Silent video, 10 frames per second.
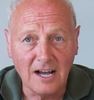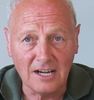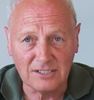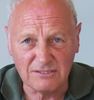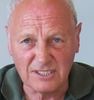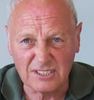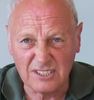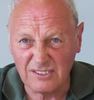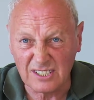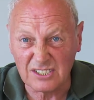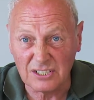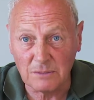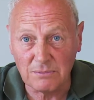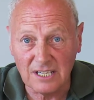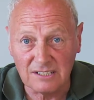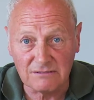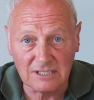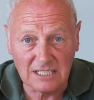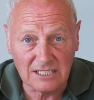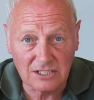I think it's a no-brainer,
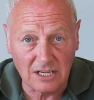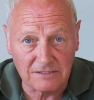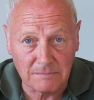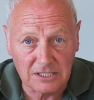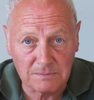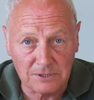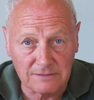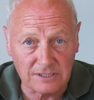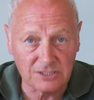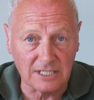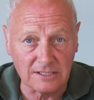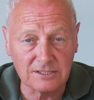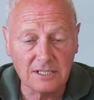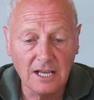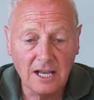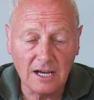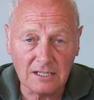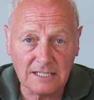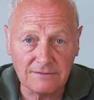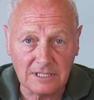really. It kind of makes perfect sense. I'll
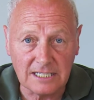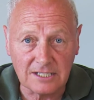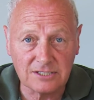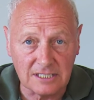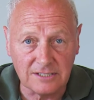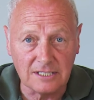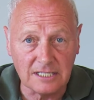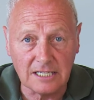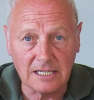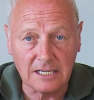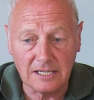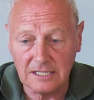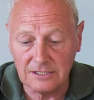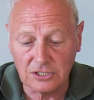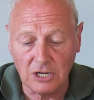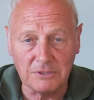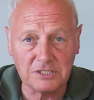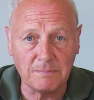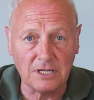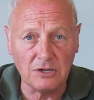leave the links in the
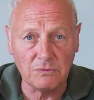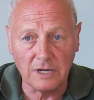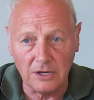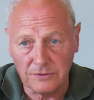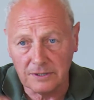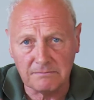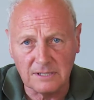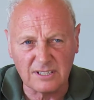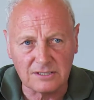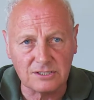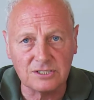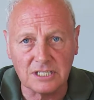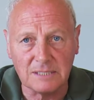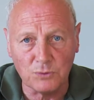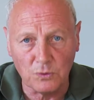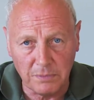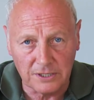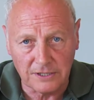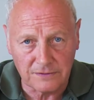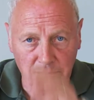comments below on I think it's the See More
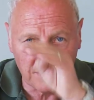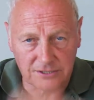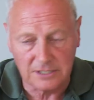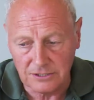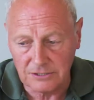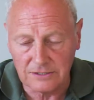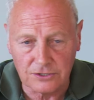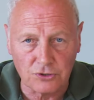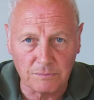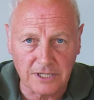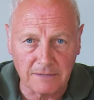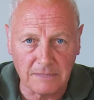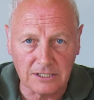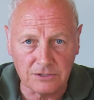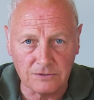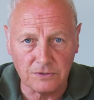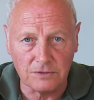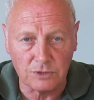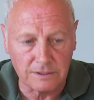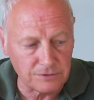button. You have to press it and you get the drop-down menu
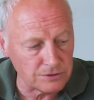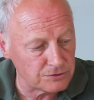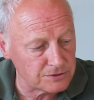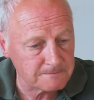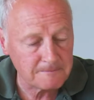of what I've used.